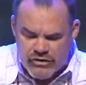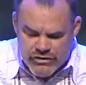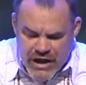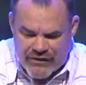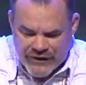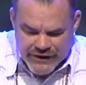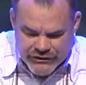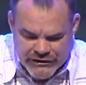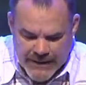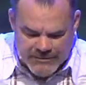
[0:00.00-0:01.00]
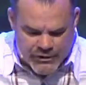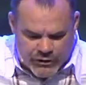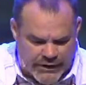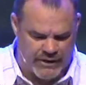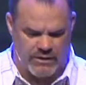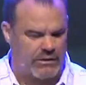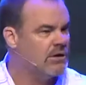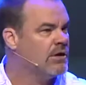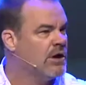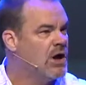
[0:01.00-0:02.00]
There's nothing exceptional here.
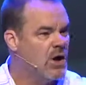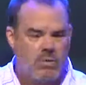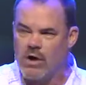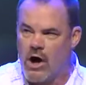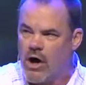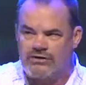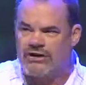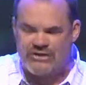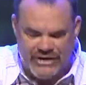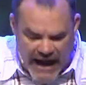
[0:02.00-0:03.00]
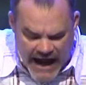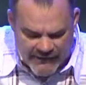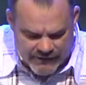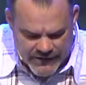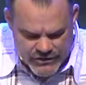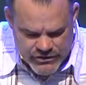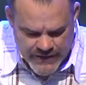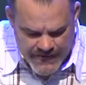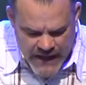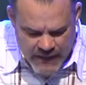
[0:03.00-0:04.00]
We're all just
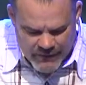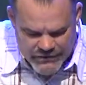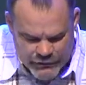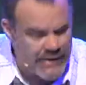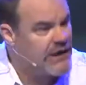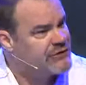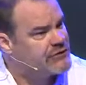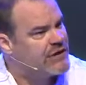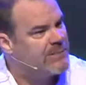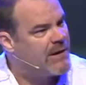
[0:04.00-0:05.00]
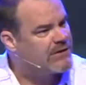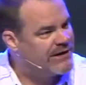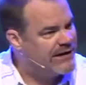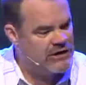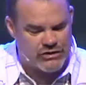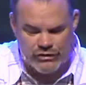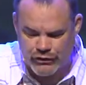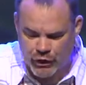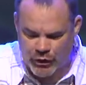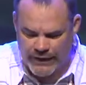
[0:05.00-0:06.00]
average. And what's so interesting about Gideon's
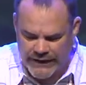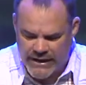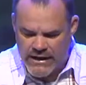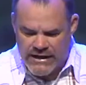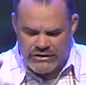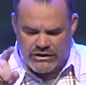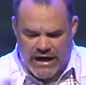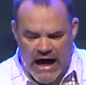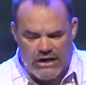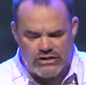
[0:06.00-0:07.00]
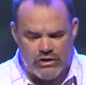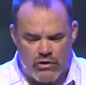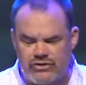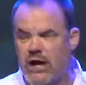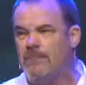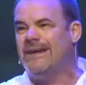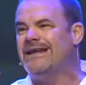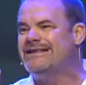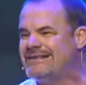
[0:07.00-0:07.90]
story is God shows up and